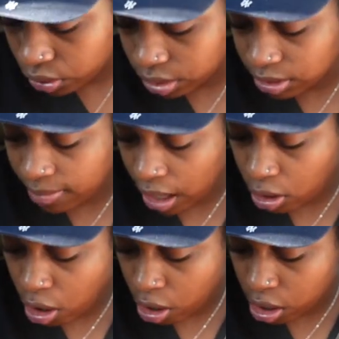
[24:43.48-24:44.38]
crumbs in my
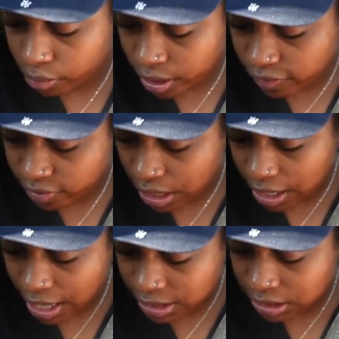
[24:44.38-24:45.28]
car already from
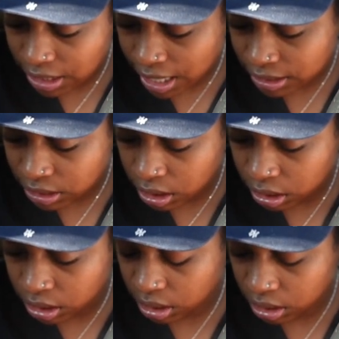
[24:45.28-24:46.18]
that nasty ass
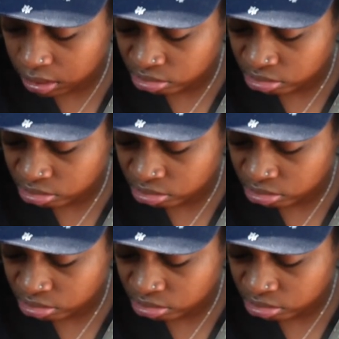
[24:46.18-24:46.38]
cookie.